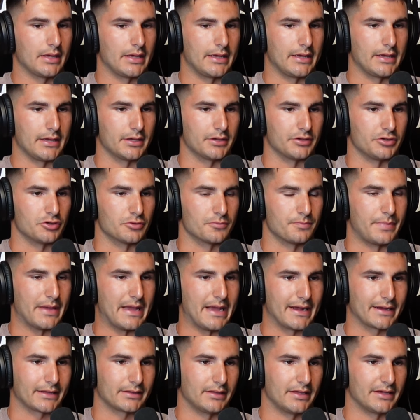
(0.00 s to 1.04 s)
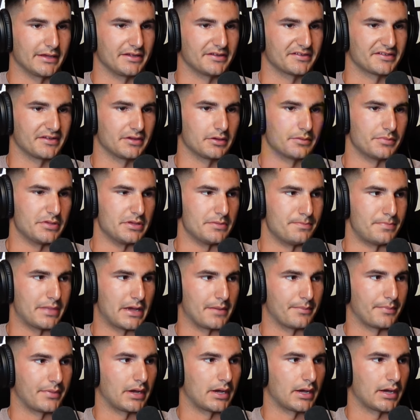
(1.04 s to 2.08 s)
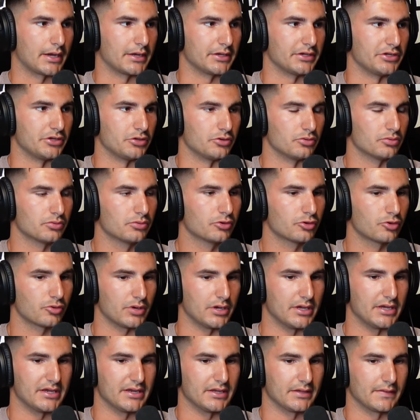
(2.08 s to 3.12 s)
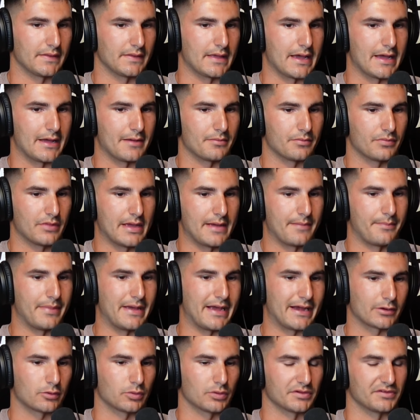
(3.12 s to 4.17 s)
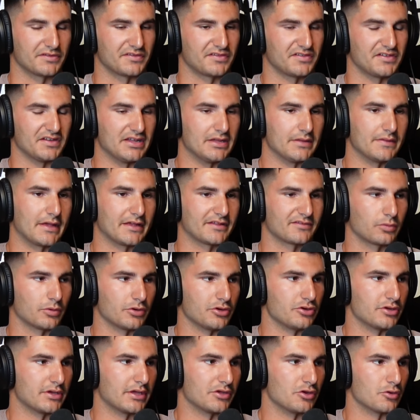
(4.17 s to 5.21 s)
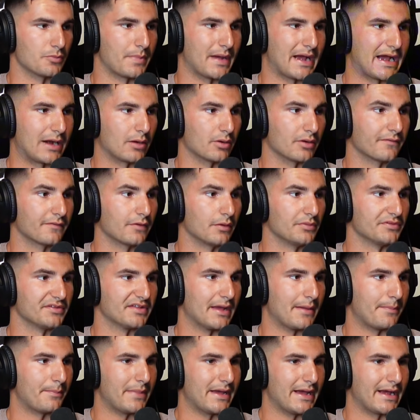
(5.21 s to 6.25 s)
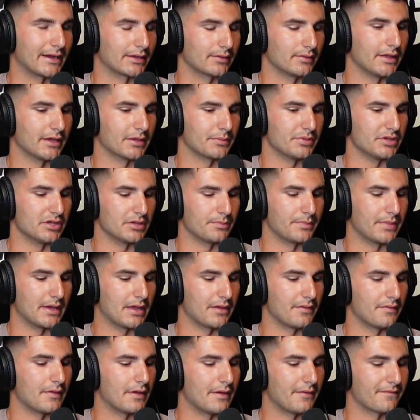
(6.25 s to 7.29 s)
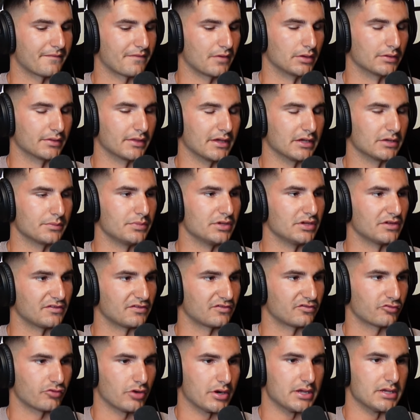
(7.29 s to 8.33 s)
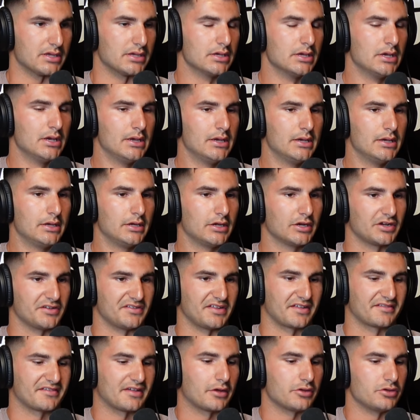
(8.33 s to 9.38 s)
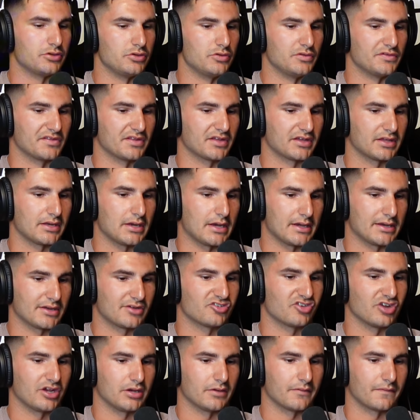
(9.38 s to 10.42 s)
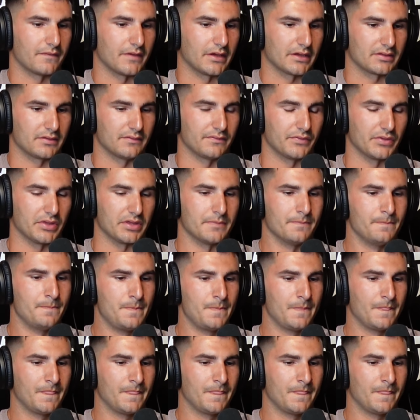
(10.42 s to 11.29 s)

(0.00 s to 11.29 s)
and your back leg is going to be bent behind you, creating that backwards C. And that's where you get your power from, is that back leg being bent and that front leg being straight, because that's how you use the kinetic chain effectively.